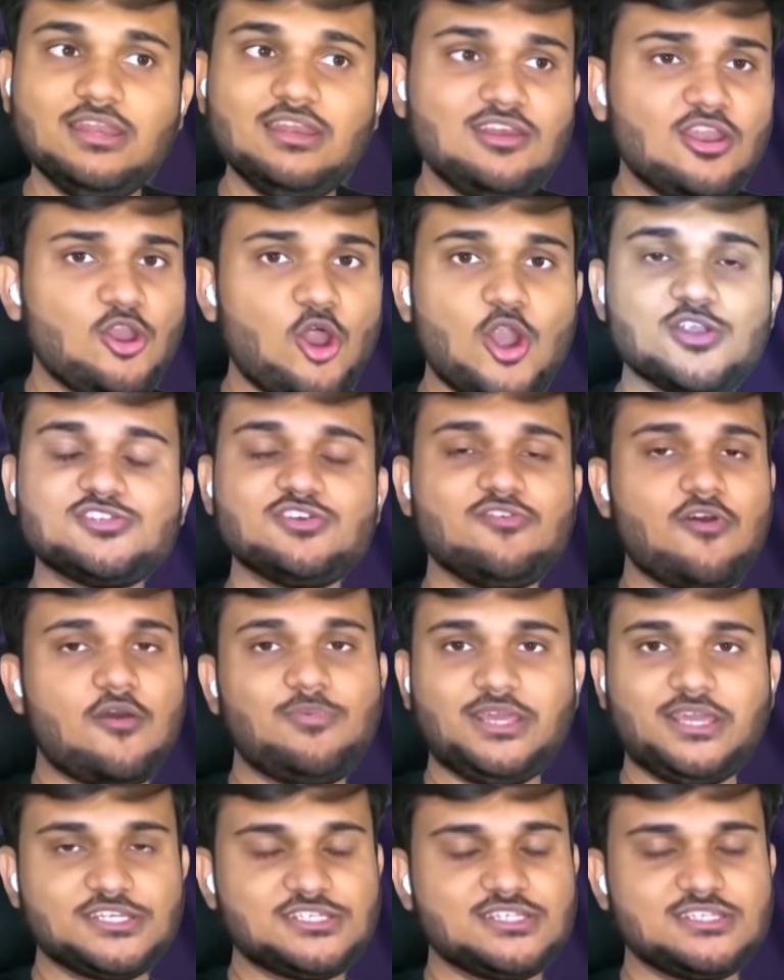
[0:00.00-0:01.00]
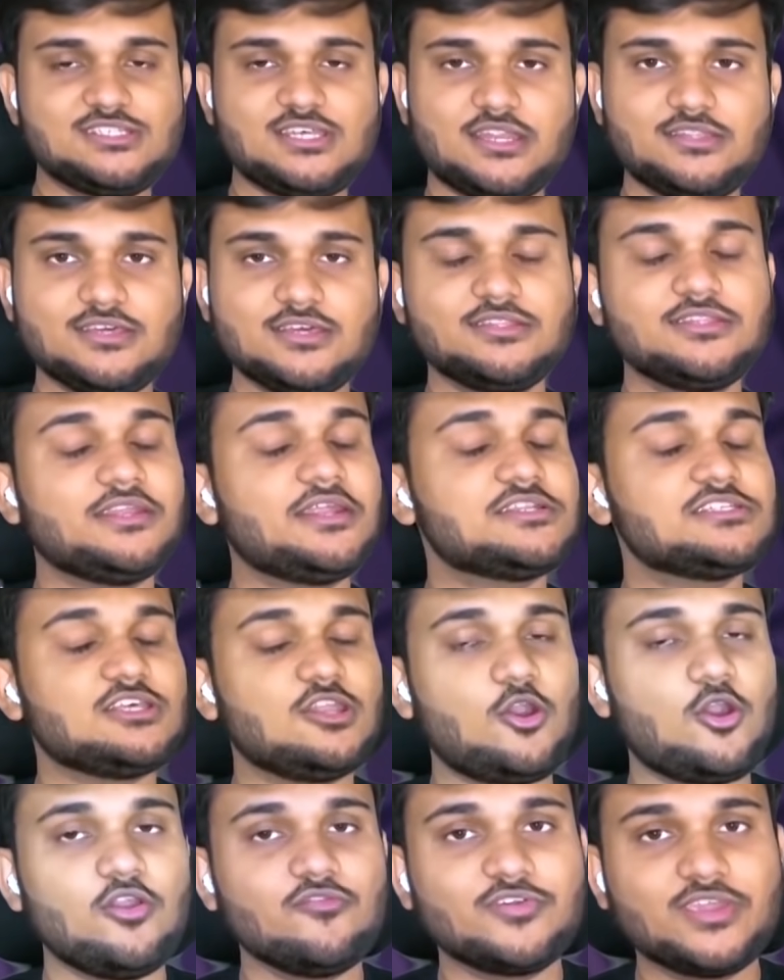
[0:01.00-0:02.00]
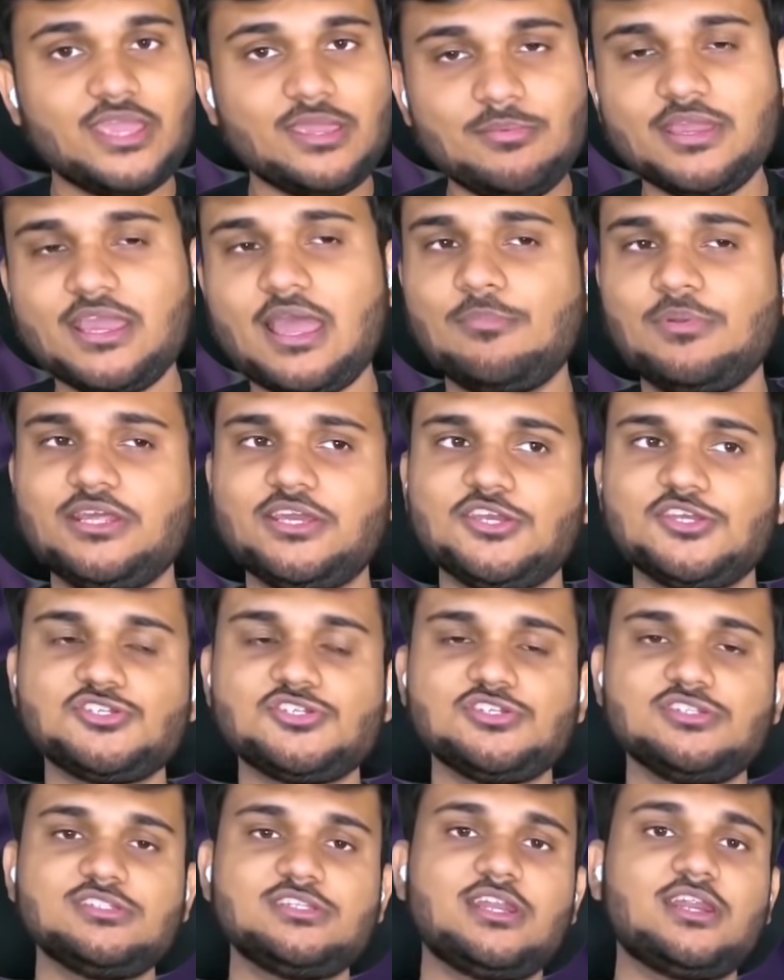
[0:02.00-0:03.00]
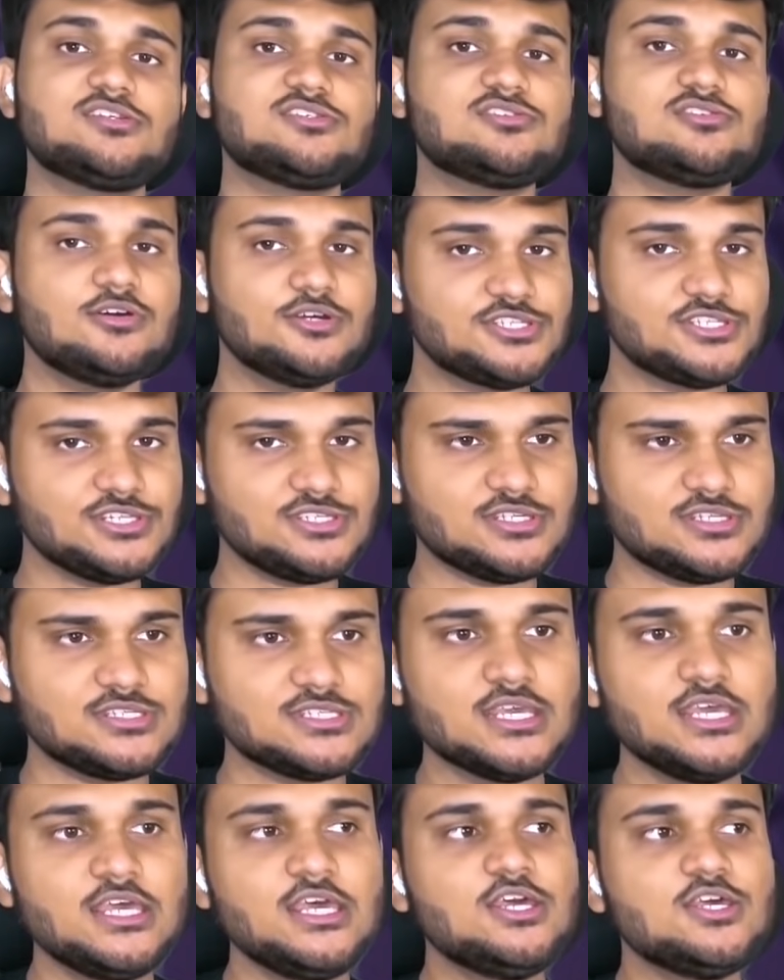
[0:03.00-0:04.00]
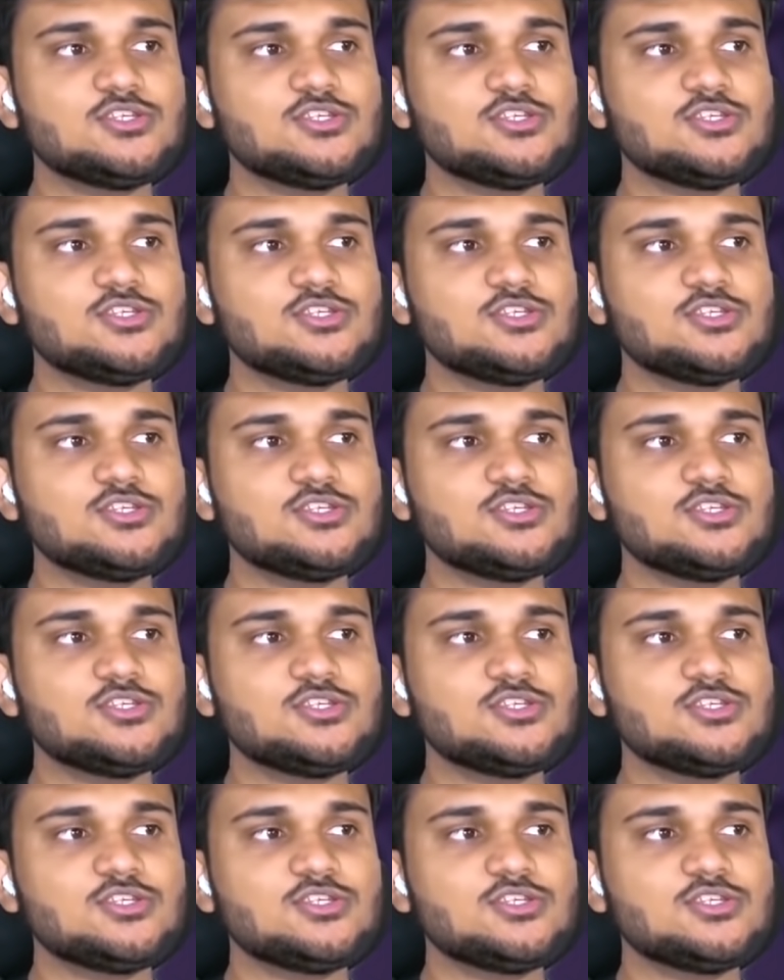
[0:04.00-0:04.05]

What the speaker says: Lots of applications are there. There are a lot of gaming applications, there are search engines.